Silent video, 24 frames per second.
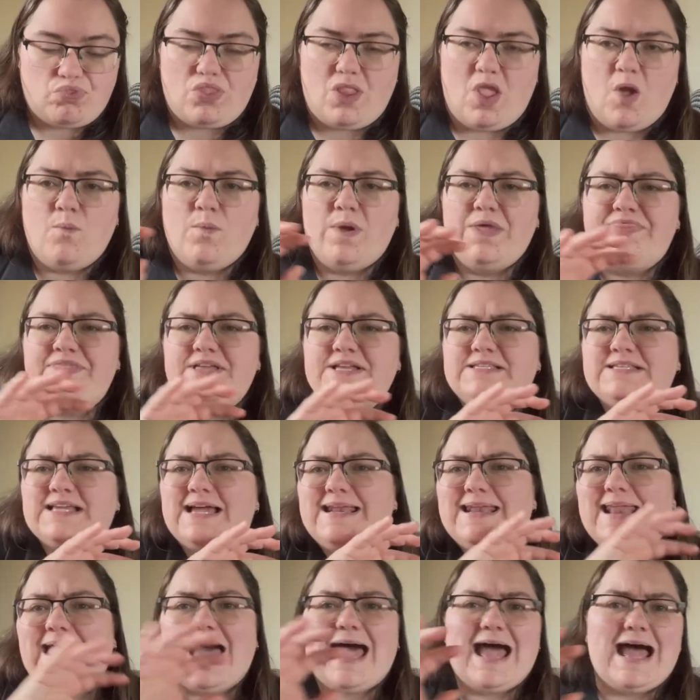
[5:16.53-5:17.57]
with this
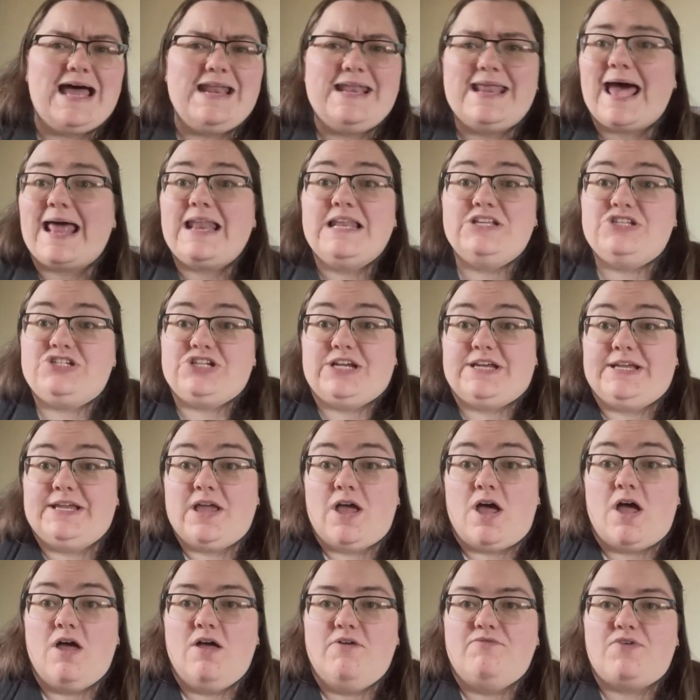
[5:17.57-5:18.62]
analogy
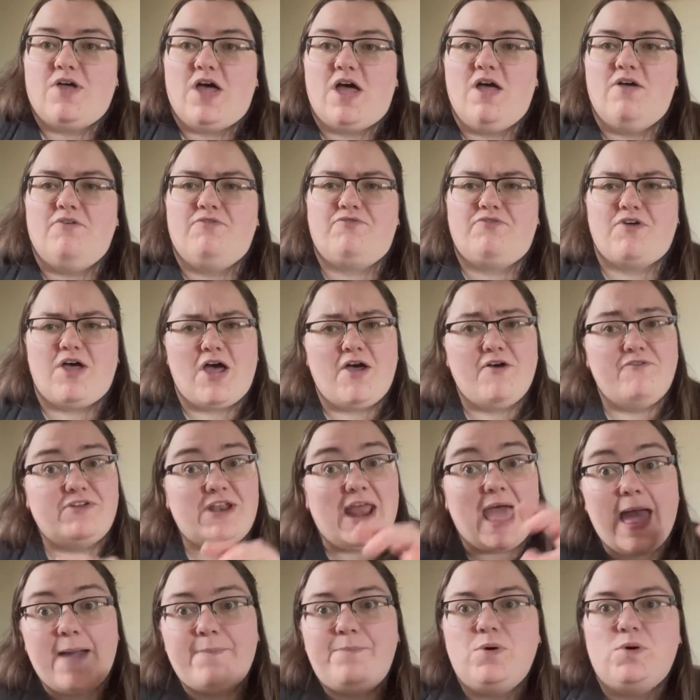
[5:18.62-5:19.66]
of an
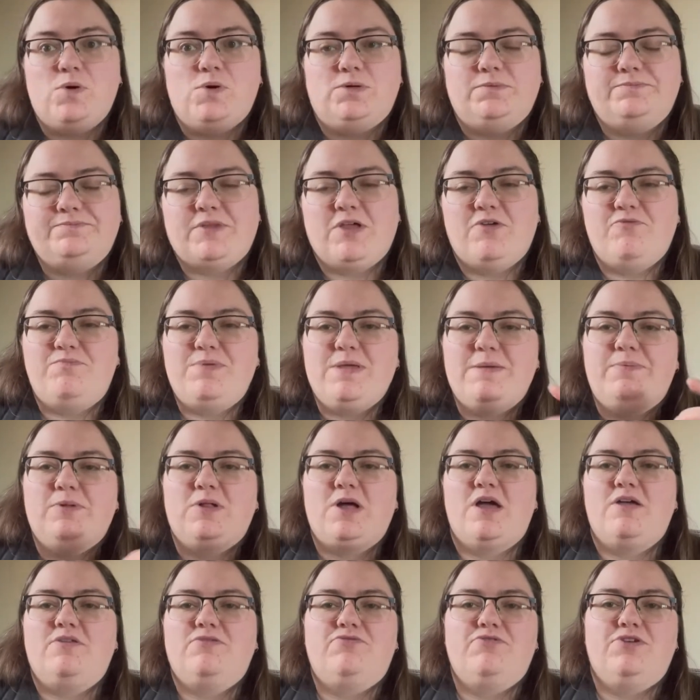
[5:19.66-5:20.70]
airport, of people
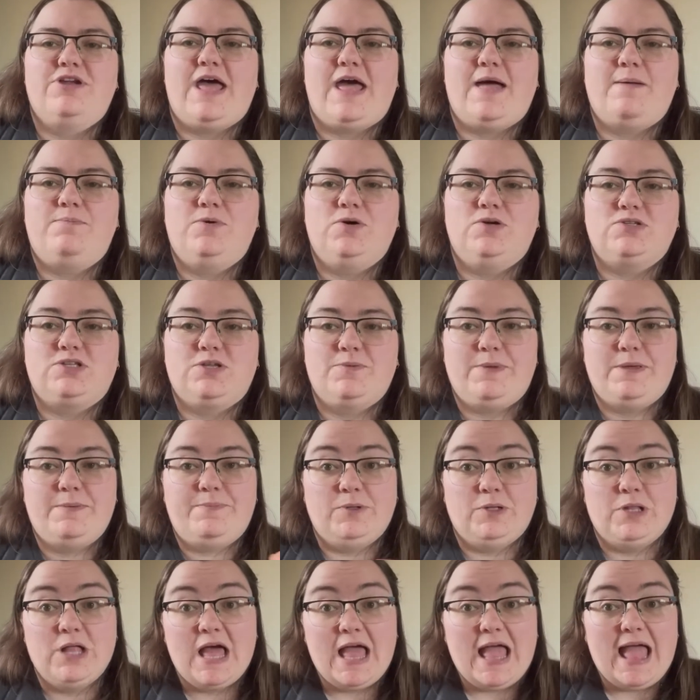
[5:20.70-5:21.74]
going through an airport. So
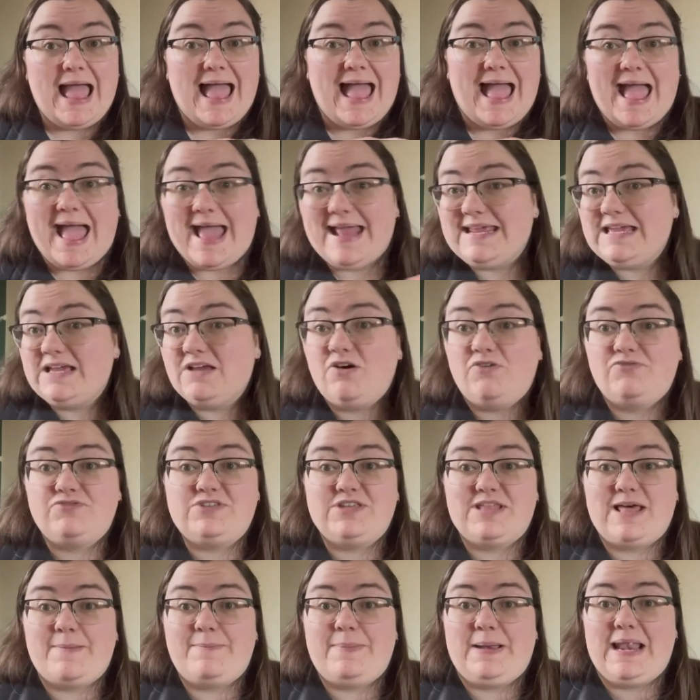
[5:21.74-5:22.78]
people heading off to
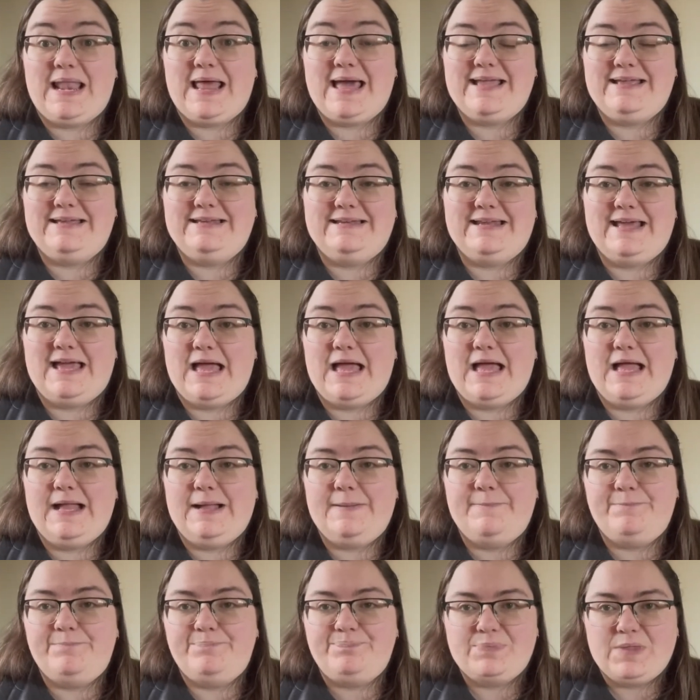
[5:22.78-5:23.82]
their plane,
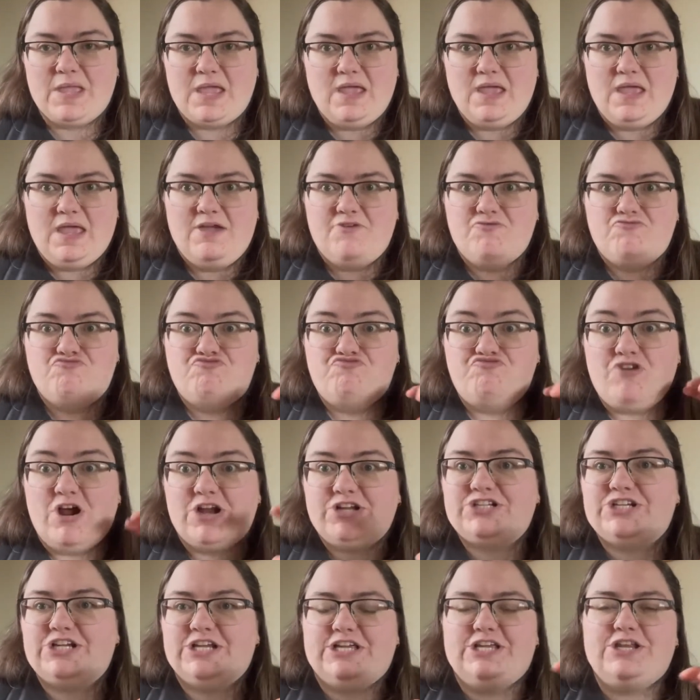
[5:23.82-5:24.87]

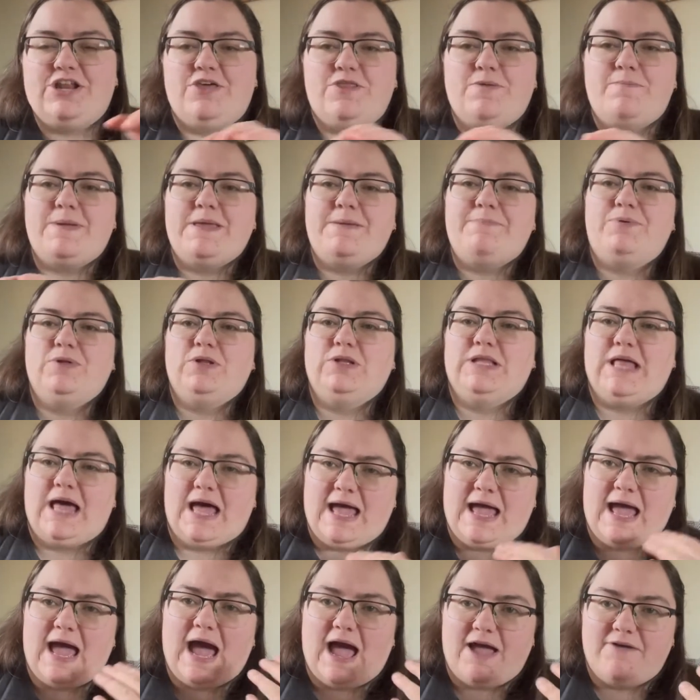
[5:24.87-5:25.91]
rushing. You know, the people,
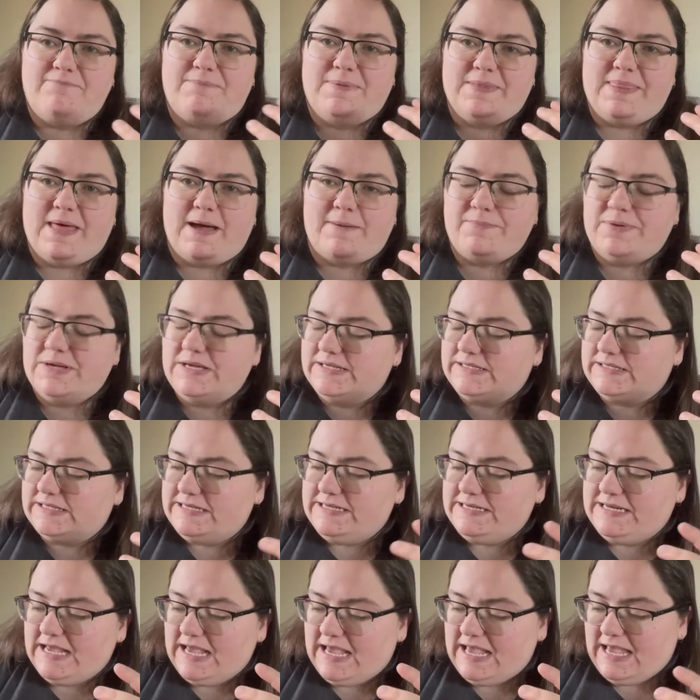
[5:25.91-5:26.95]
I've been that
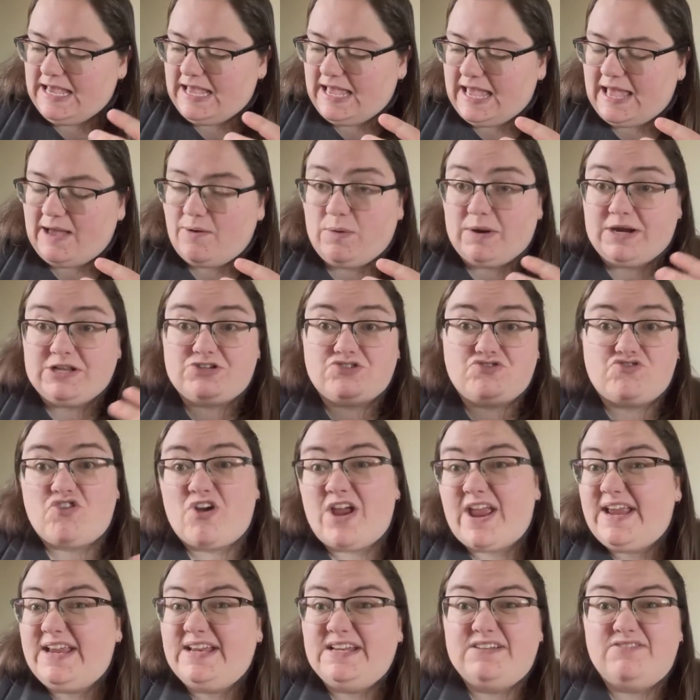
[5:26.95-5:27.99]
person when a
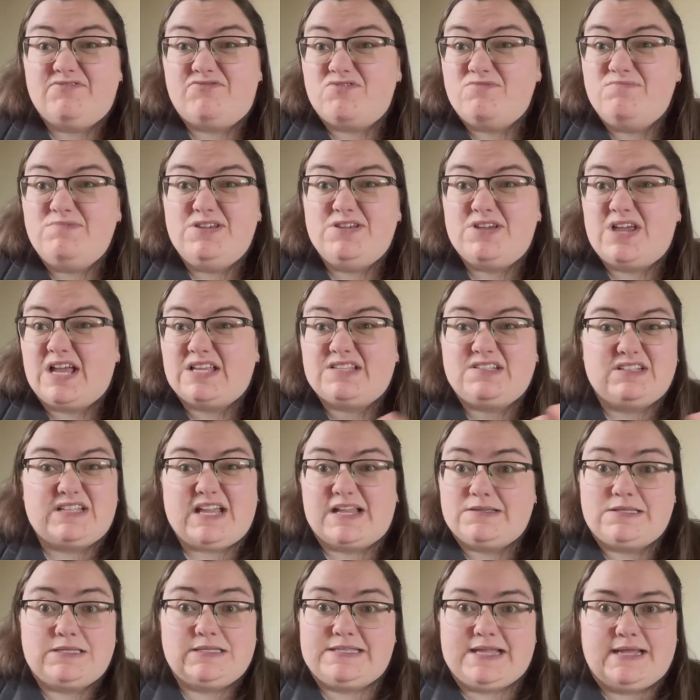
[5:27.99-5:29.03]
train from Newcastle
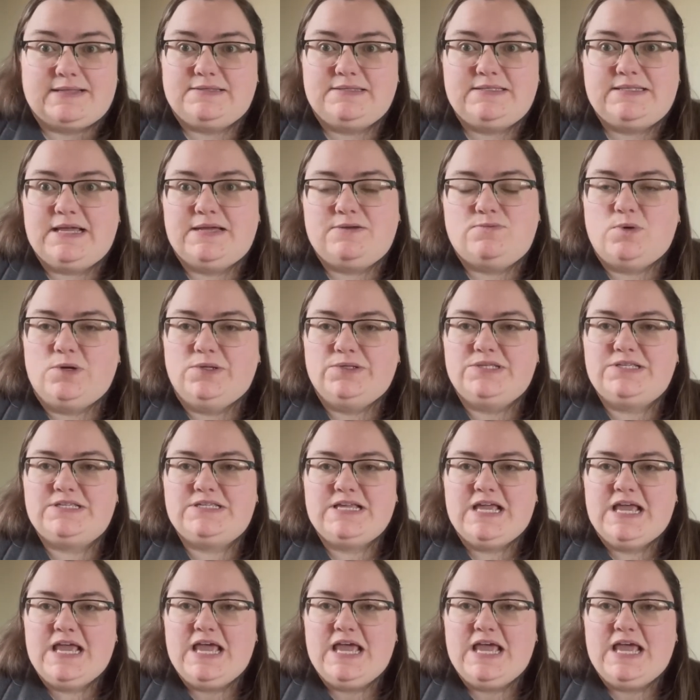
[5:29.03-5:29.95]
down to Stansted once